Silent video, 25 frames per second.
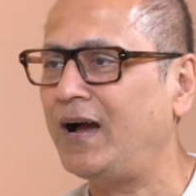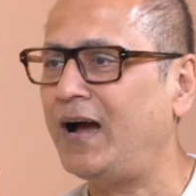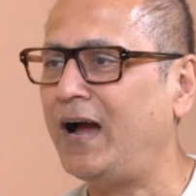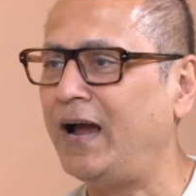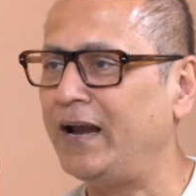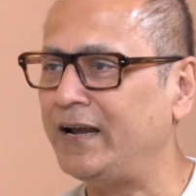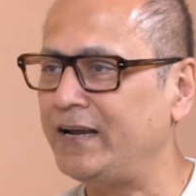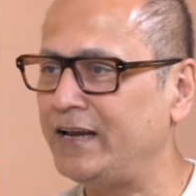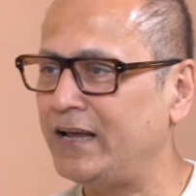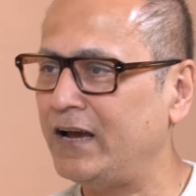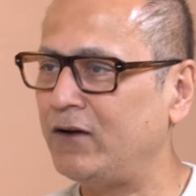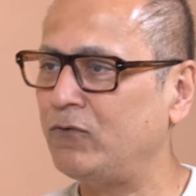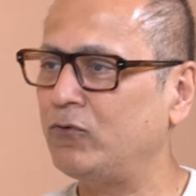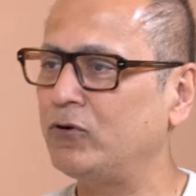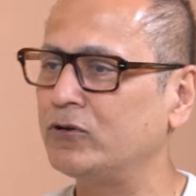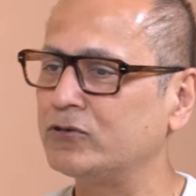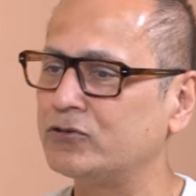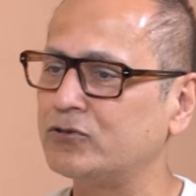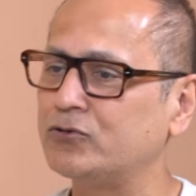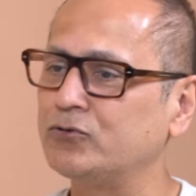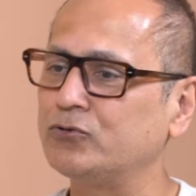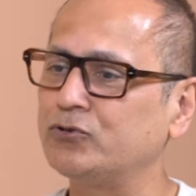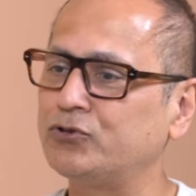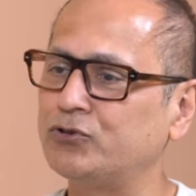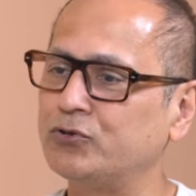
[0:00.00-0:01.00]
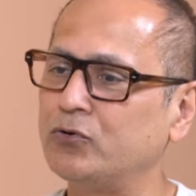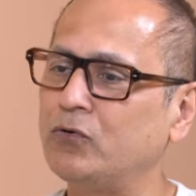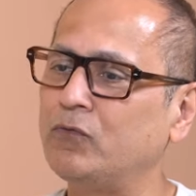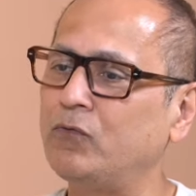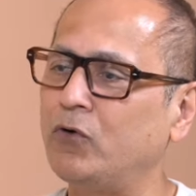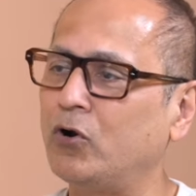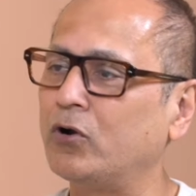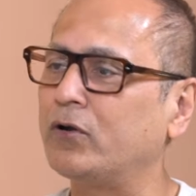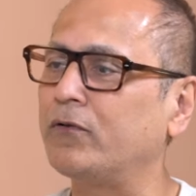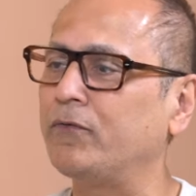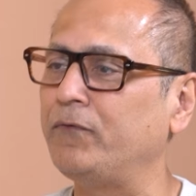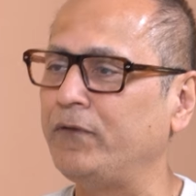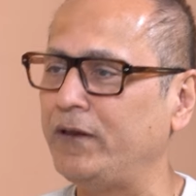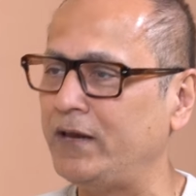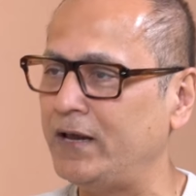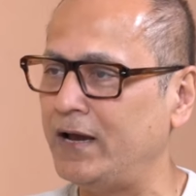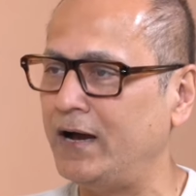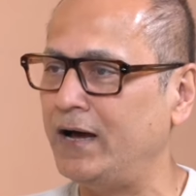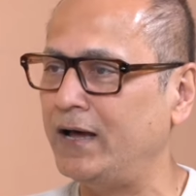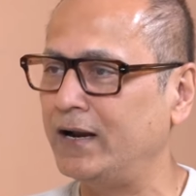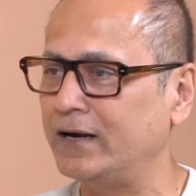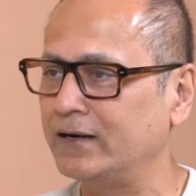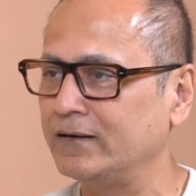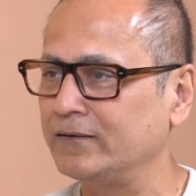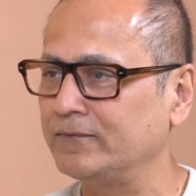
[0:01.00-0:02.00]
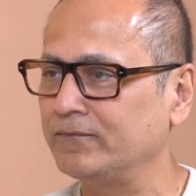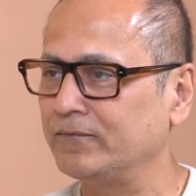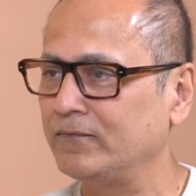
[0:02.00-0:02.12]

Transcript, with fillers: Idea was to show what we are.